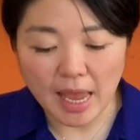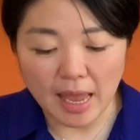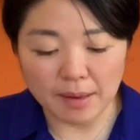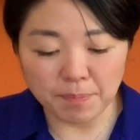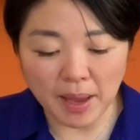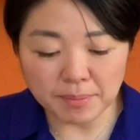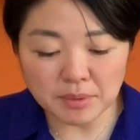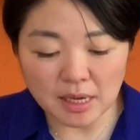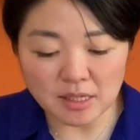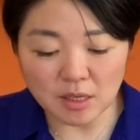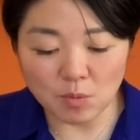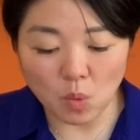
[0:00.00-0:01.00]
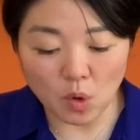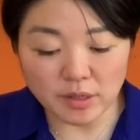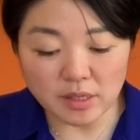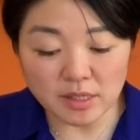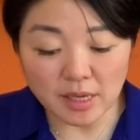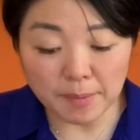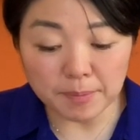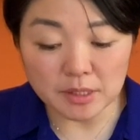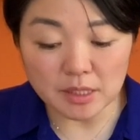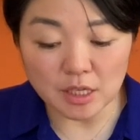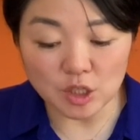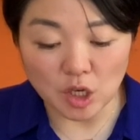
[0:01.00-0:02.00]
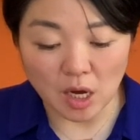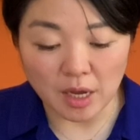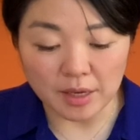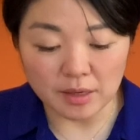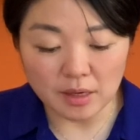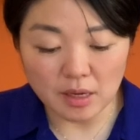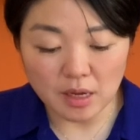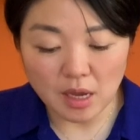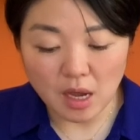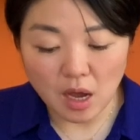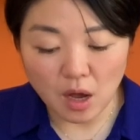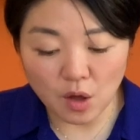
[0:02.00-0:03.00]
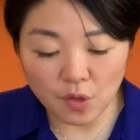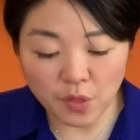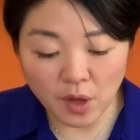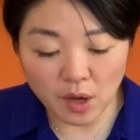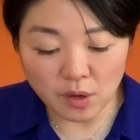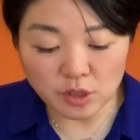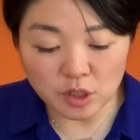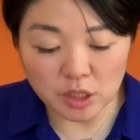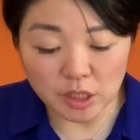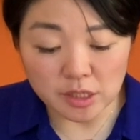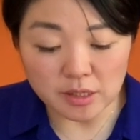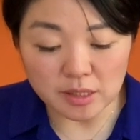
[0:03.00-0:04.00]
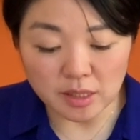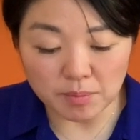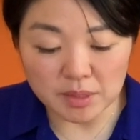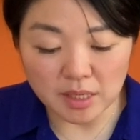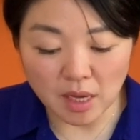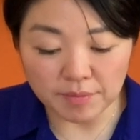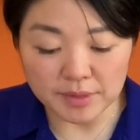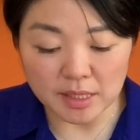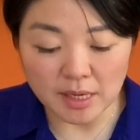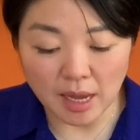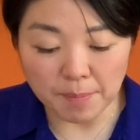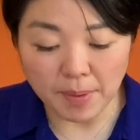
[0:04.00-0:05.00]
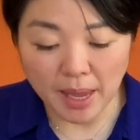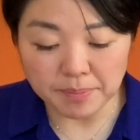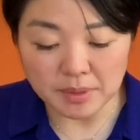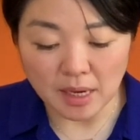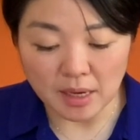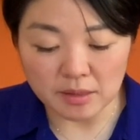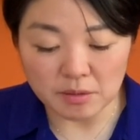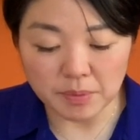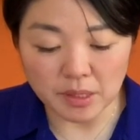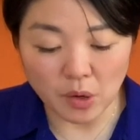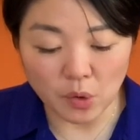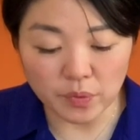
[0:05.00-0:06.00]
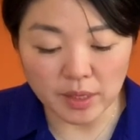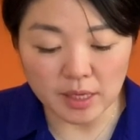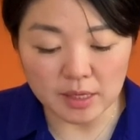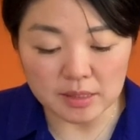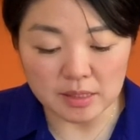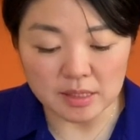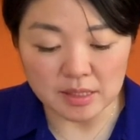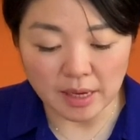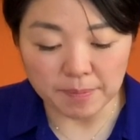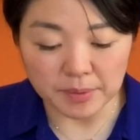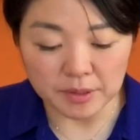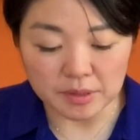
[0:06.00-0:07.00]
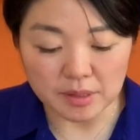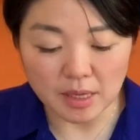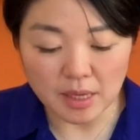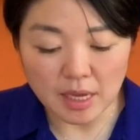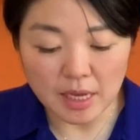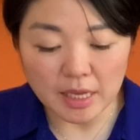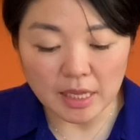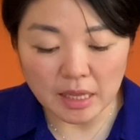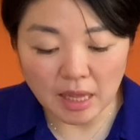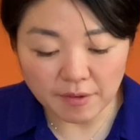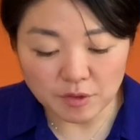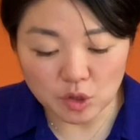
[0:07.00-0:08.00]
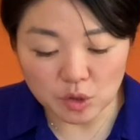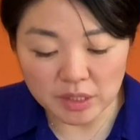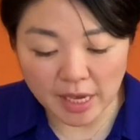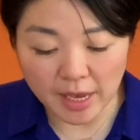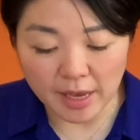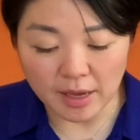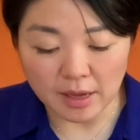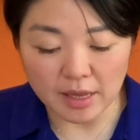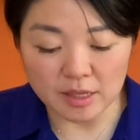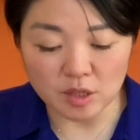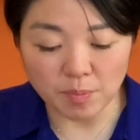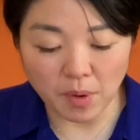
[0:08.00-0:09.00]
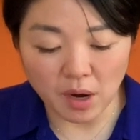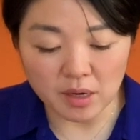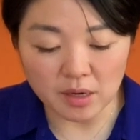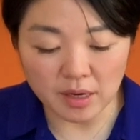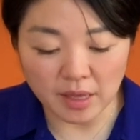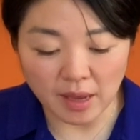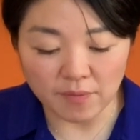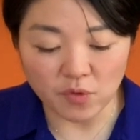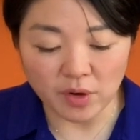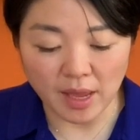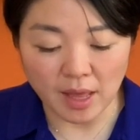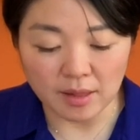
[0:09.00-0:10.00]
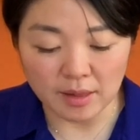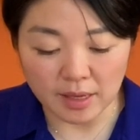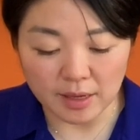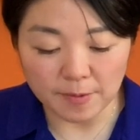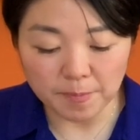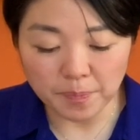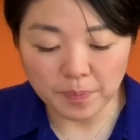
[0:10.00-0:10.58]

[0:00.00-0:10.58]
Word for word: and baptizing more disciples than John, although Jesus himself did not baptize, but only his disciples, he left Judea and departed again for Galilee.